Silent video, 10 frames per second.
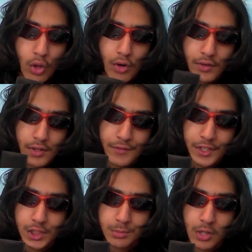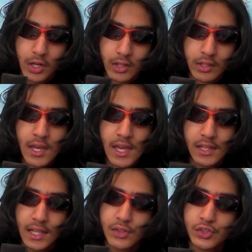over the finished product, and
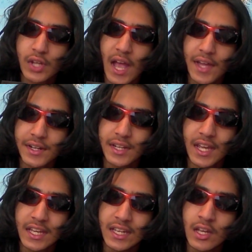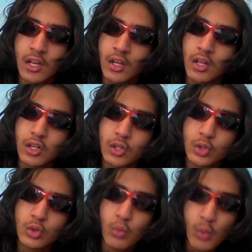allows you to add in a
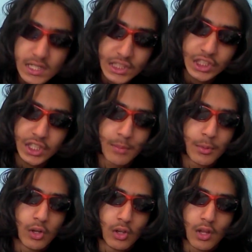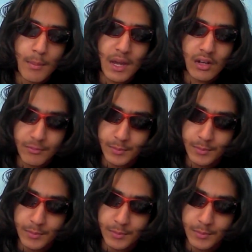questionable amount of